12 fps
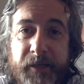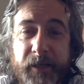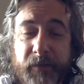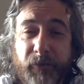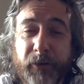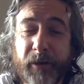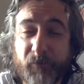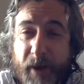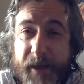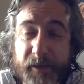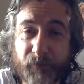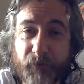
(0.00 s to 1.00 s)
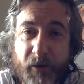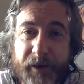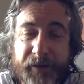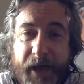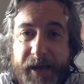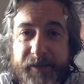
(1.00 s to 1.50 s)
It's very rare to
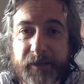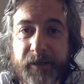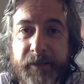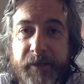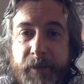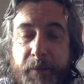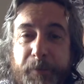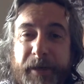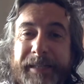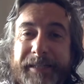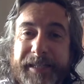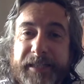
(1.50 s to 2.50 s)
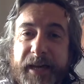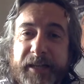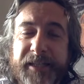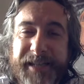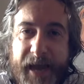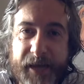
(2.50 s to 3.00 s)
find that, but in this case
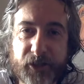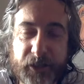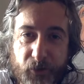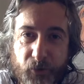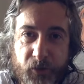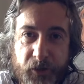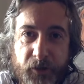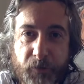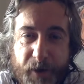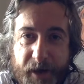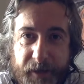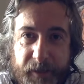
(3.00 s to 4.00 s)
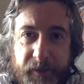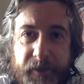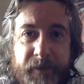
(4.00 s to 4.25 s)
it's actually causing you pain.